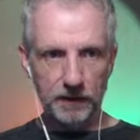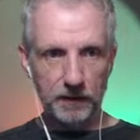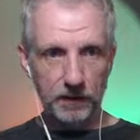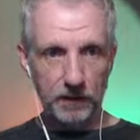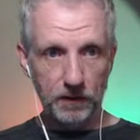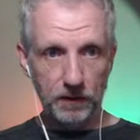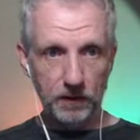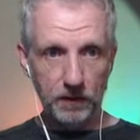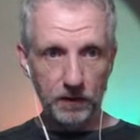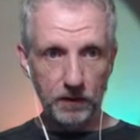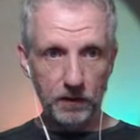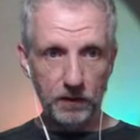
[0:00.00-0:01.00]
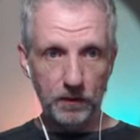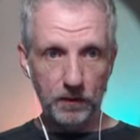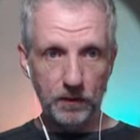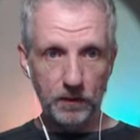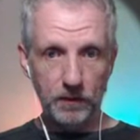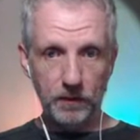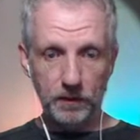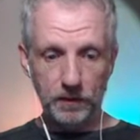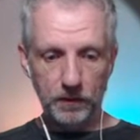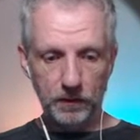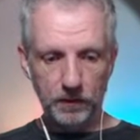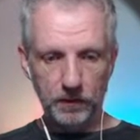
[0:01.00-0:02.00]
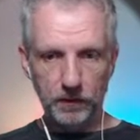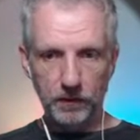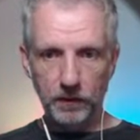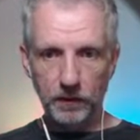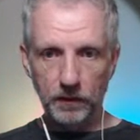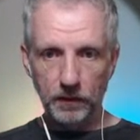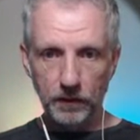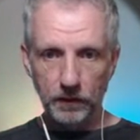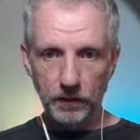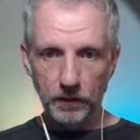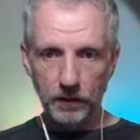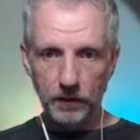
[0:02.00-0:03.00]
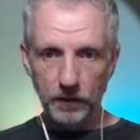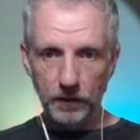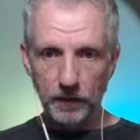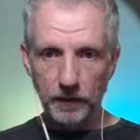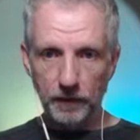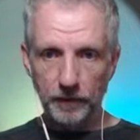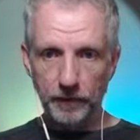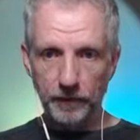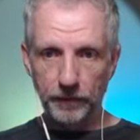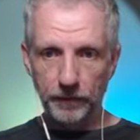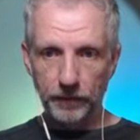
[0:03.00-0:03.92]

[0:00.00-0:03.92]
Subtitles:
Nobody speaks.